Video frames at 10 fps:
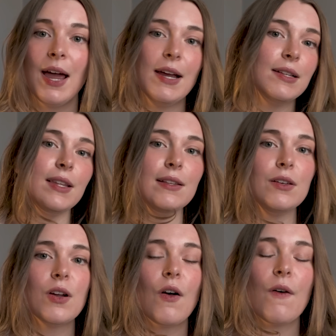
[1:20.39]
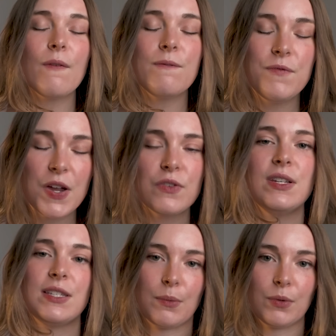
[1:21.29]
and they look
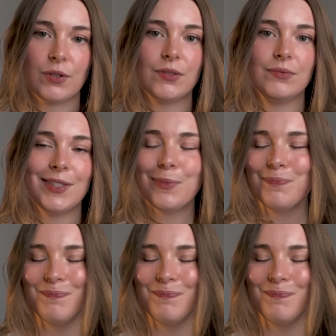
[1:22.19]
very similar. They're